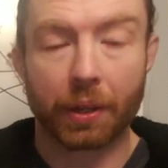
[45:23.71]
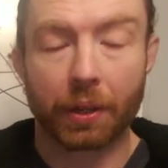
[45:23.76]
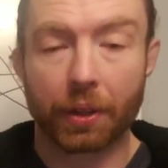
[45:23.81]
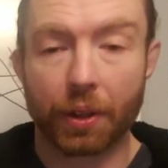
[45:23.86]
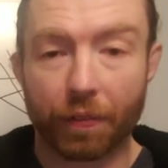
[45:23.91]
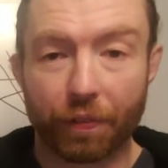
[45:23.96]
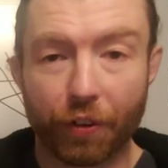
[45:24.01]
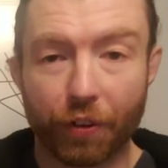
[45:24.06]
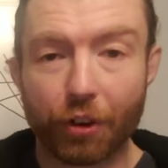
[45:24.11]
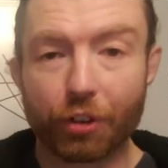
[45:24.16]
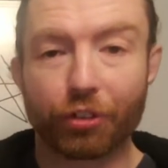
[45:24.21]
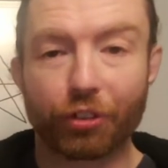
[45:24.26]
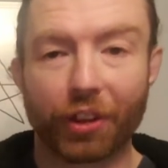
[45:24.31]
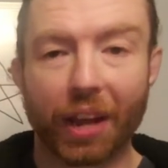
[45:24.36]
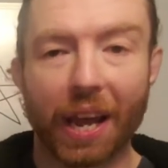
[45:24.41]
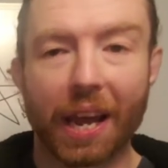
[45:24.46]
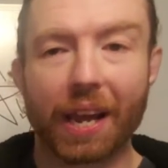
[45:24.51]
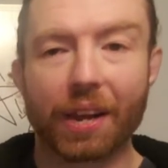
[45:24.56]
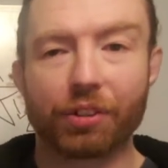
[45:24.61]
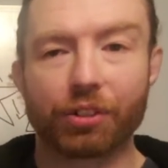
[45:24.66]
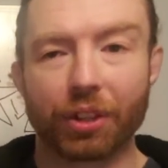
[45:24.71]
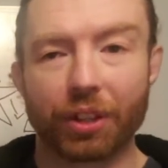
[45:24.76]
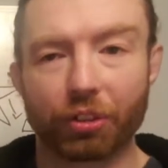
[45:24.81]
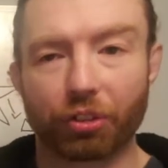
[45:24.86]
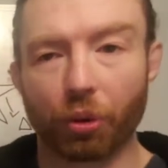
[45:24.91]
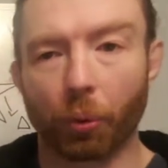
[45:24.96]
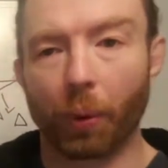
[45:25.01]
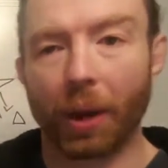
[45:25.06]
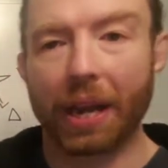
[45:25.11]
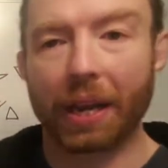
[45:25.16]
The first stage in this
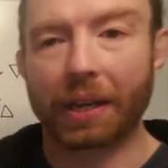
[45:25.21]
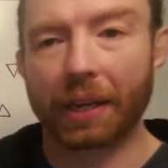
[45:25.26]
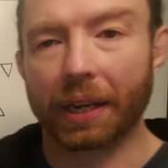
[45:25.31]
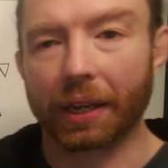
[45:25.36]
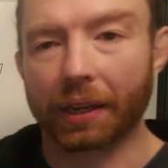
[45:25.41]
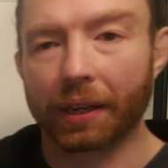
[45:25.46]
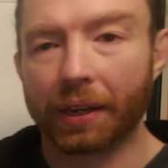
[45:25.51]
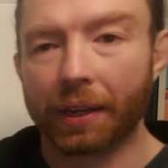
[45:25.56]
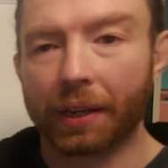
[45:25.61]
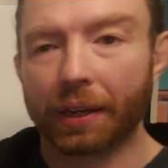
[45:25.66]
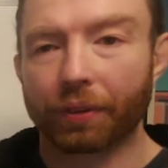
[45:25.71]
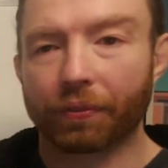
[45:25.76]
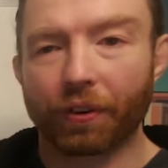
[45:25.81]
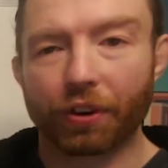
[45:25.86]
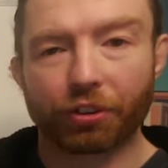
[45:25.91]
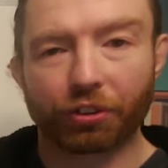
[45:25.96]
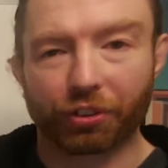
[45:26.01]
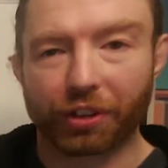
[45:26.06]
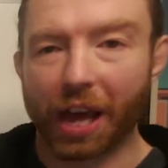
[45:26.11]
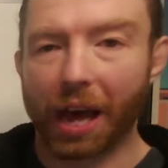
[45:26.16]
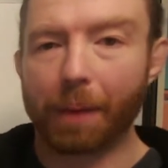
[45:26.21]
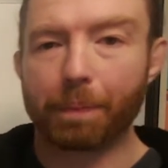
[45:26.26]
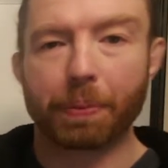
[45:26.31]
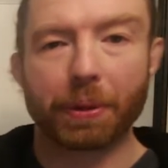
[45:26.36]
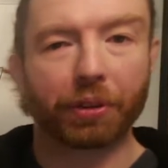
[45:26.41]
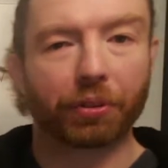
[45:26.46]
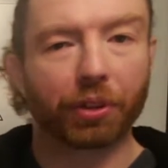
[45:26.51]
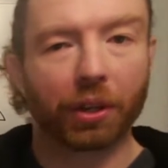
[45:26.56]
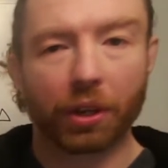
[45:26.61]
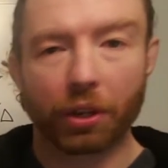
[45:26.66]
awakening, first step
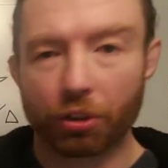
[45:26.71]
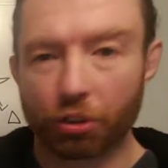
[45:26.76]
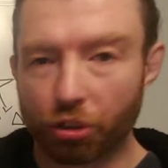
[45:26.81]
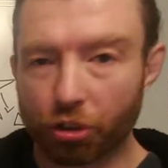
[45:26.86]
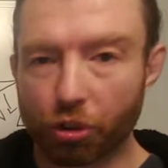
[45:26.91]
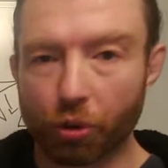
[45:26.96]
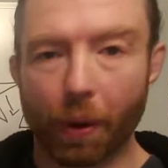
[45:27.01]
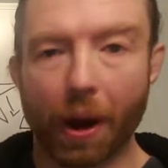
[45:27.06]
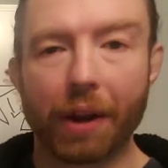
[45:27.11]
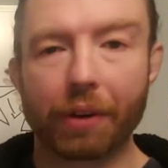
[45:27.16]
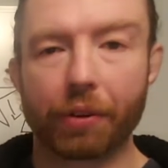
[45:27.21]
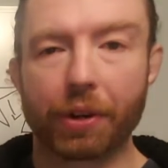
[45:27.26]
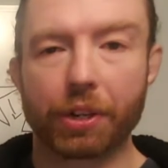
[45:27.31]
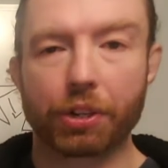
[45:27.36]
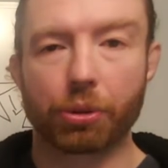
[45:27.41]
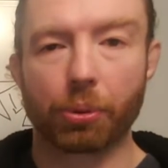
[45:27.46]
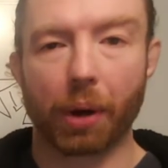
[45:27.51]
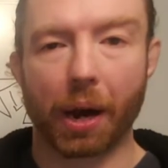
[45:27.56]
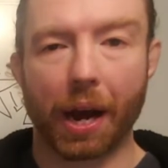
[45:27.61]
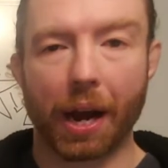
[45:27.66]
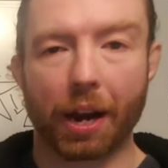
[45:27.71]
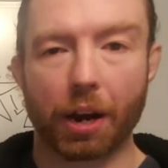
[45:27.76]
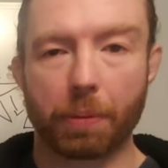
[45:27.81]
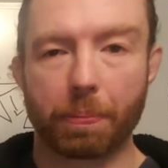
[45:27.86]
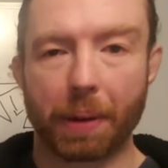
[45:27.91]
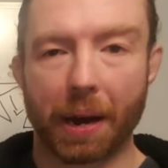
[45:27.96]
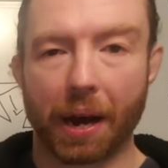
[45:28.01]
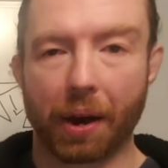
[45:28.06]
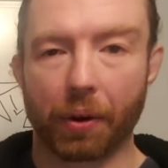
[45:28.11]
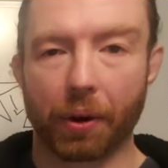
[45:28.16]
is surrendering to a higher
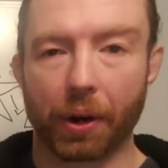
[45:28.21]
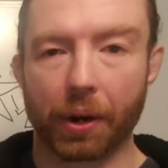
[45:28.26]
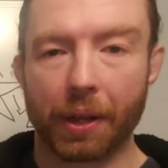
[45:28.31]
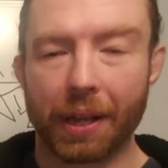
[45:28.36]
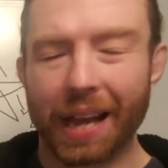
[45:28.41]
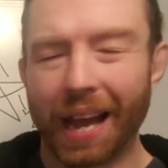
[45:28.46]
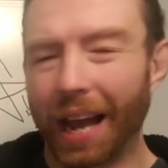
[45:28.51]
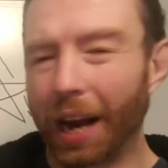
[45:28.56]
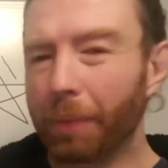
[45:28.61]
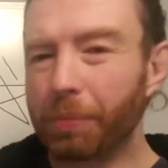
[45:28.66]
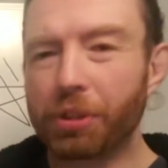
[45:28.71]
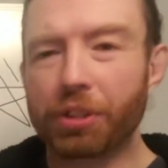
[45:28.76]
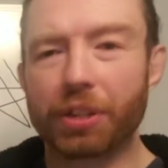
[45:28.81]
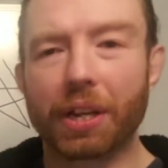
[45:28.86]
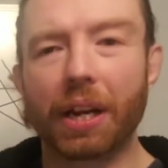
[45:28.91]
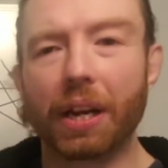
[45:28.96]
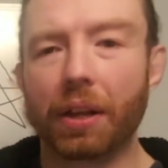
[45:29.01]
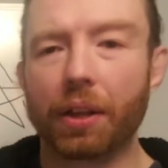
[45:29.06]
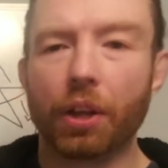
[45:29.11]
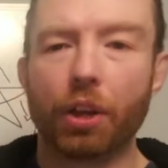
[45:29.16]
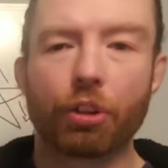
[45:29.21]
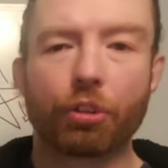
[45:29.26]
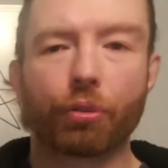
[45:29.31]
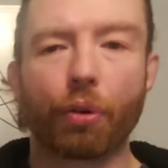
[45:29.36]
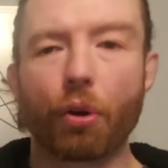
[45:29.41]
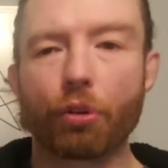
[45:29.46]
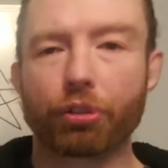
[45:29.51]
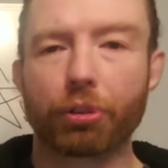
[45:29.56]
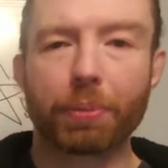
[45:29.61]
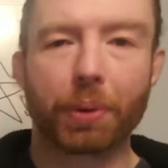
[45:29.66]
power. And I'm just going to
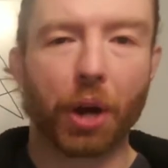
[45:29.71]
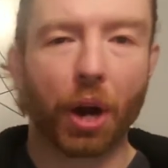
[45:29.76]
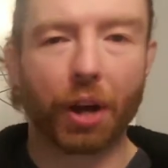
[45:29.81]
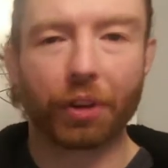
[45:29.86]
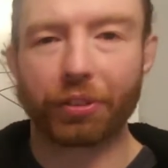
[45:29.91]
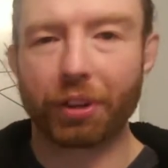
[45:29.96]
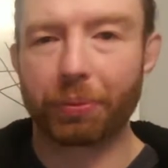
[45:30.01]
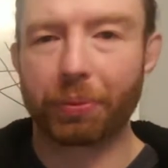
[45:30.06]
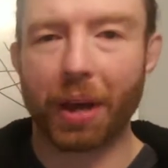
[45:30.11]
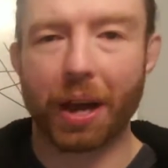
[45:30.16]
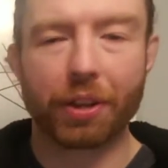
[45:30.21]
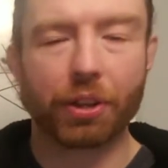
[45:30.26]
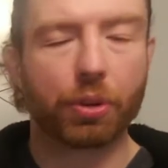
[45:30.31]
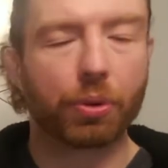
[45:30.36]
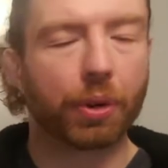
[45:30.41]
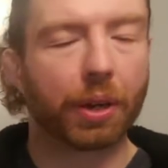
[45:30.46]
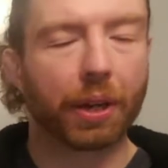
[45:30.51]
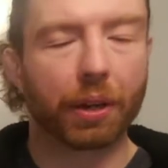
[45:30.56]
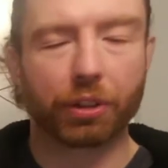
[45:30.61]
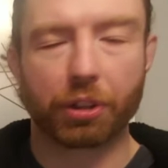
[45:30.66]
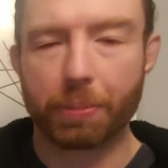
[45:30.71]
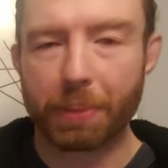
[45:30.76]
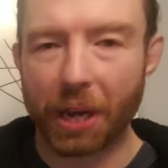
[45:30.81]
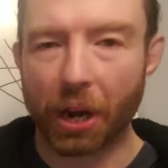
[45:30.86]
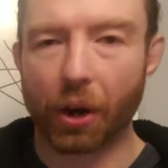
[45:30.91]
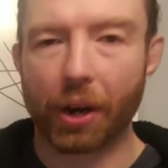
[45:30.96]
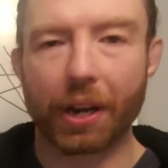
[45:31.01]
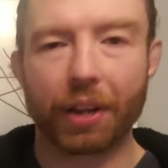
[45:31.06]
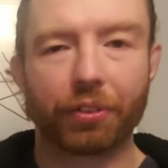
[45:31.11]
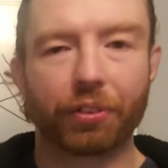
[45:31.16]
throw some concepts at you. To be
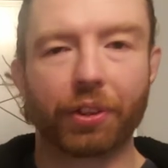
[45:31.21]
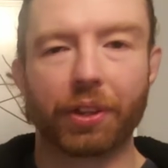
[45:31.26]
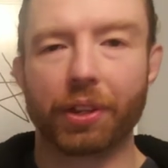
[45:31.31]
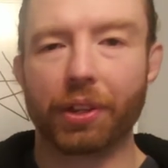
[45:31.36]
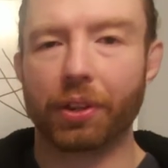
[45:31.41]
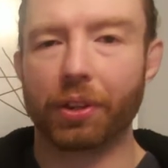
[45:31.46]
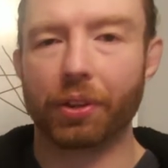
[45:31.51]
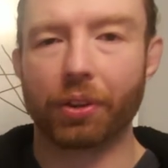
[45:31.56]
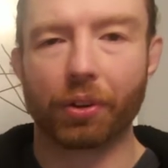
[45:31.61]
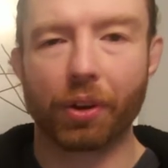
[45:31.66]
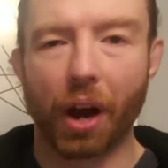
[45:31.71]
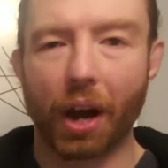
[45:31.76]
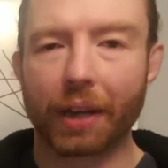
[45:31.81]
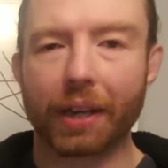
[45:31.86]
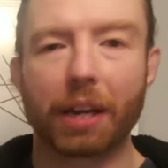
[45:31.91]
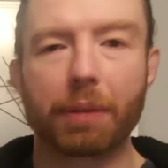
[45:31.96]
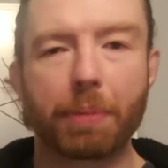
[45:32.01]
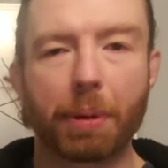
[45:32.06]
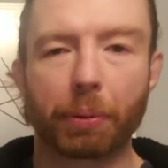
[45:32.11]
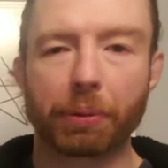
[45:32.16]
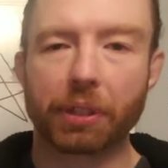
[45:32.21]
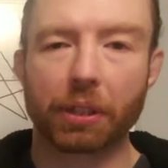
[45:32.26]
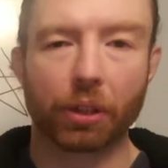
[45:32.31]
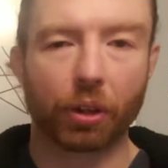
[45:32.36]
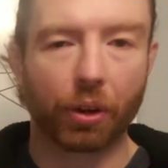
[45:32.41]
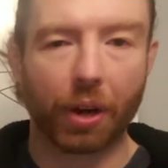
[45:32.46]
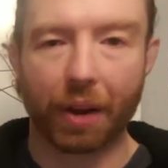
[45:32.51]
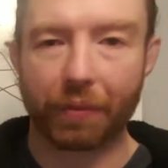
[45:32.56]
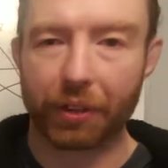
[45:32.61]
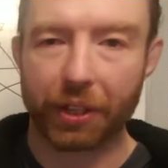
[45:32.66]
honest, you're not going to be able to
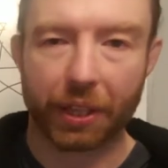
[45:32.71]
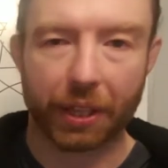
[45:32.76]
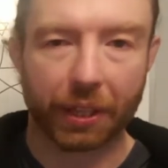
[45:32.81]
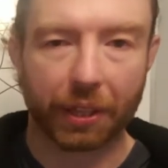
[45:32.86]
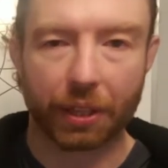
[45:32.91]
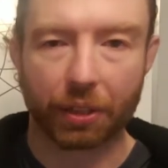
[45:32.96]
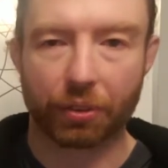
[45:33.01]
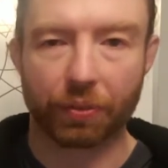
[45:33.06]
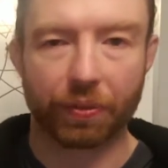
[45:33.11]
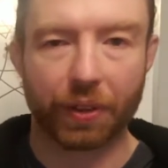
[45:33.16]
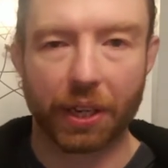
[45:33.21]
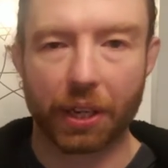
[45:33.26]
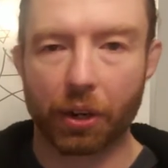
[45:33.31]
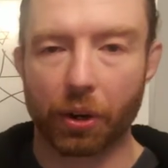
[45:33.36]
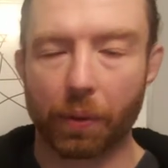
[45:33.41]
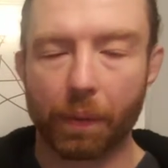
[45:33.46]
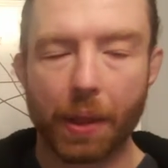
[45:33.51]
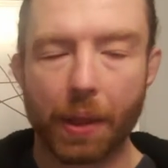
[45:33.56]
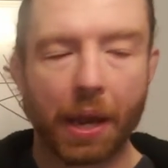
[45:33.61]
learn everything in this video.